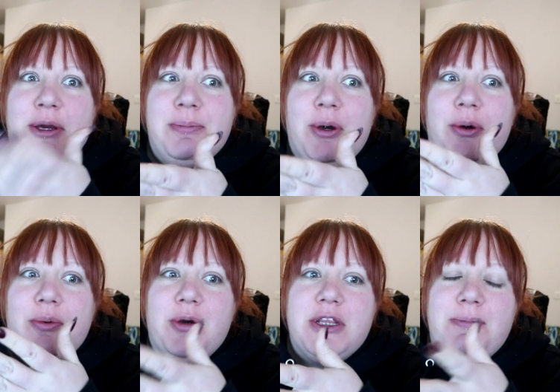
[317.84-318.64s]

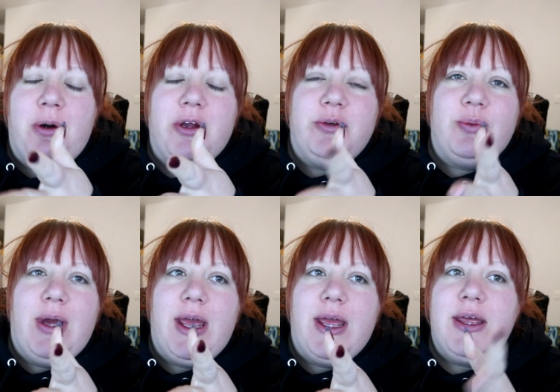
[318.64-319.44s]
But we're at the point
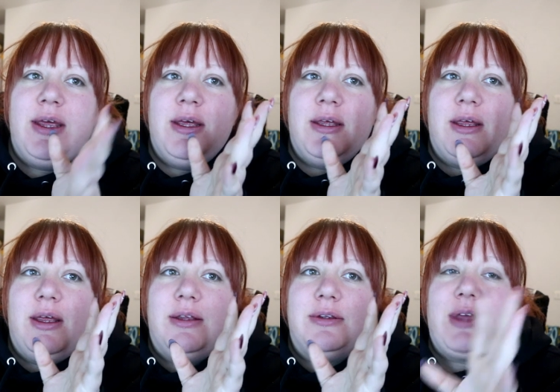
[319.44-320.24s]
where
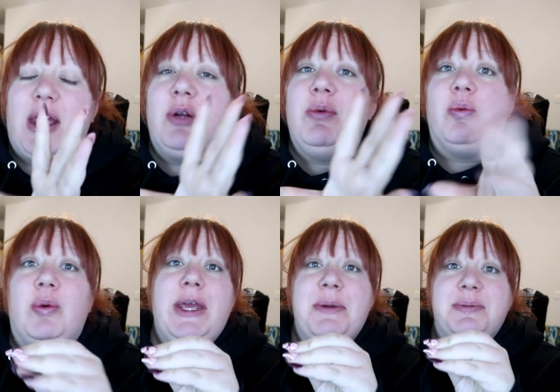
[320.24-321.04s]
Gale was
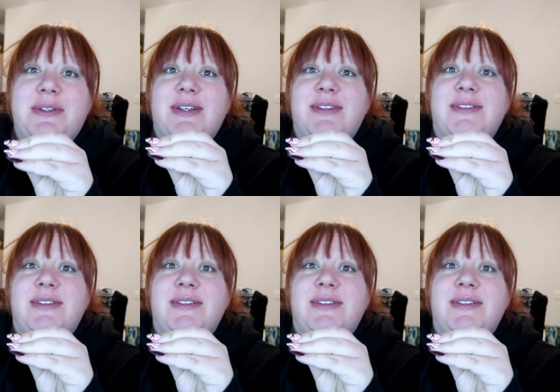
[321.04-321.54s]
whipped